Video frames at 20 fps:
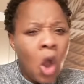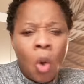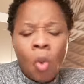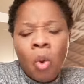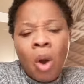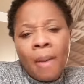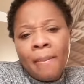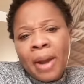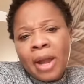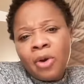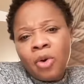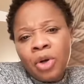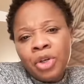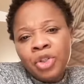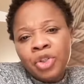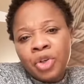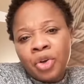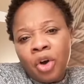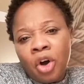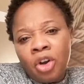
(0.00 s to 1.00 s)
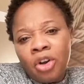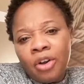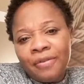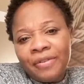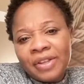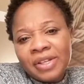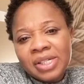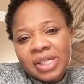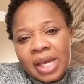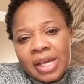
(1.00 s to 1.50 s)
Why am I going through all
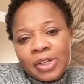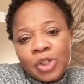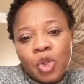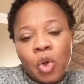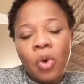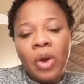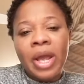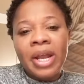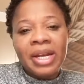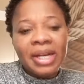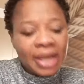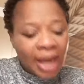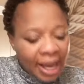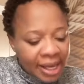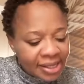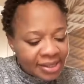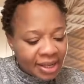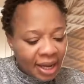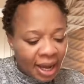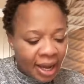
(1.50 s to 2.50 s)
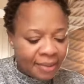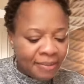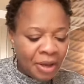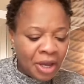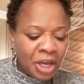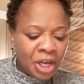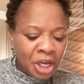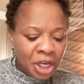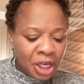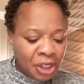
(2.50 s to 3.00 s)
of these things? So a night time
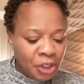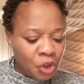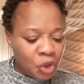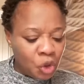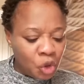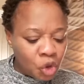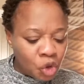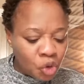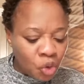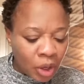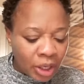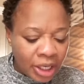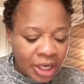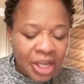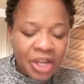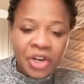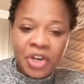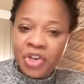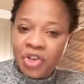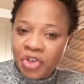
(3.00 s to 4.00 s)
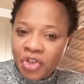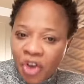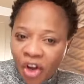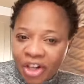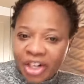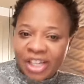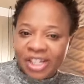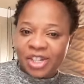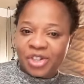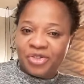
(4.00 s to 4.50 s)
is usually
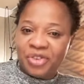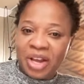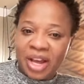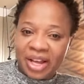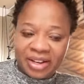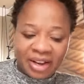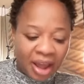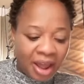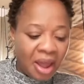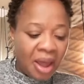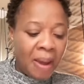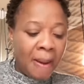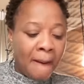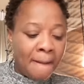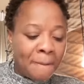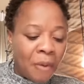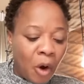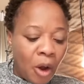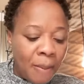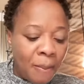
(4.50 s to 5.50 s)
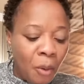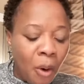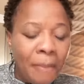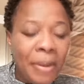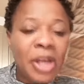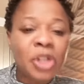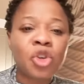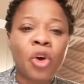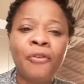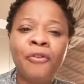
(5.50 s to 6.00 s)
not necessary at night, but a
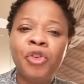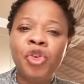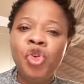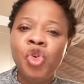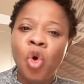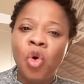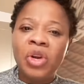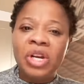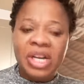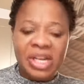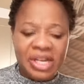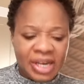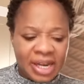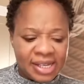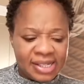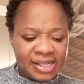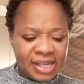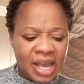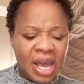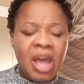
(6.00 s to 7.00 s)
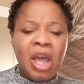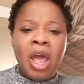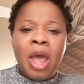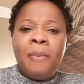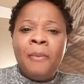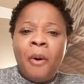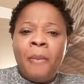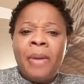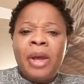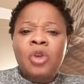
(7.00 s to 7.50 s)
moment of loneliness,
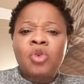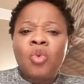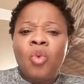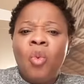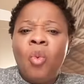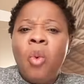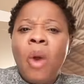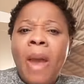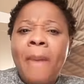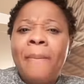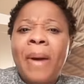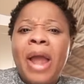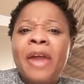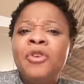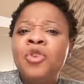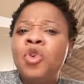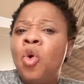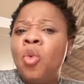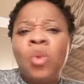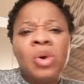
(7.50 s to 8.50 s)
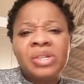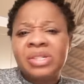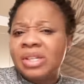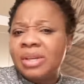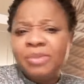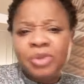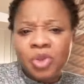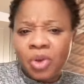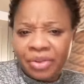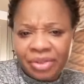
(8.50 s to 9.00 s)
a moment whereby no one
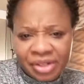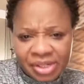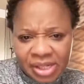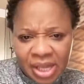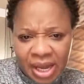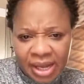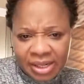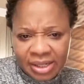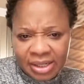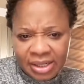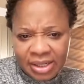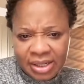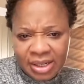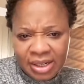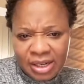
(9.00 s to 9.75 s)
seems to understand.